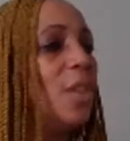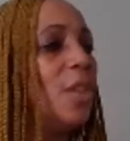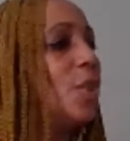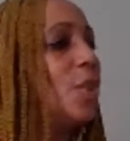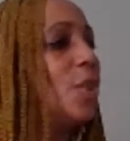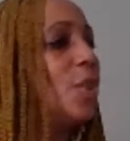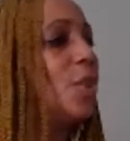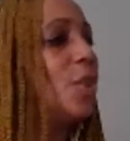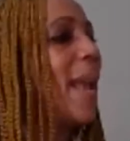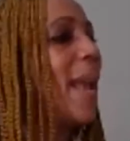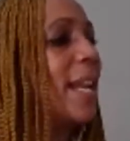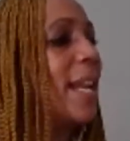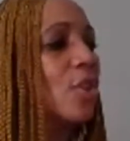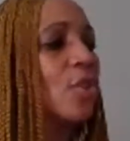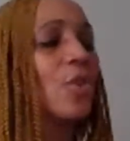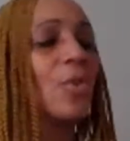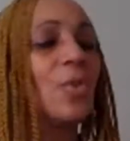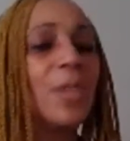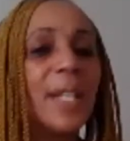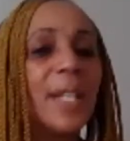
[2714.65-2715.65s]
to make
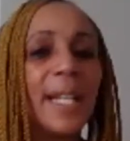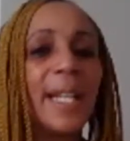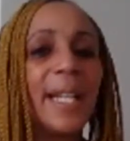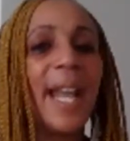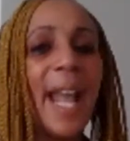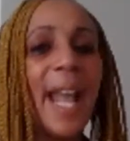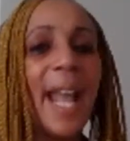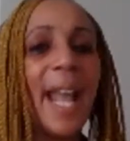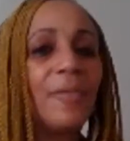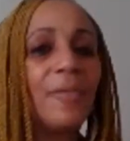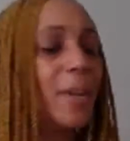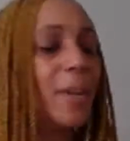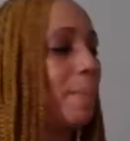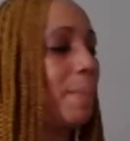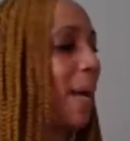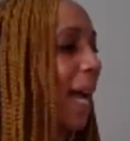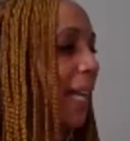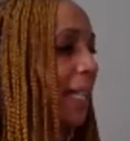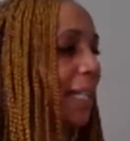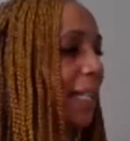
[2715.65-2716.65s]
sure that
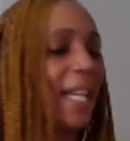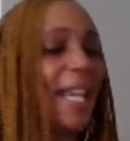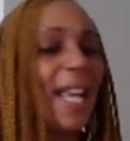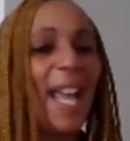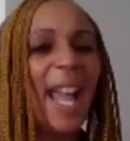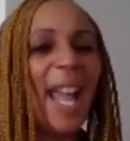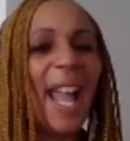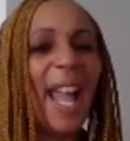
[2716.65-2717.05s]
everybody,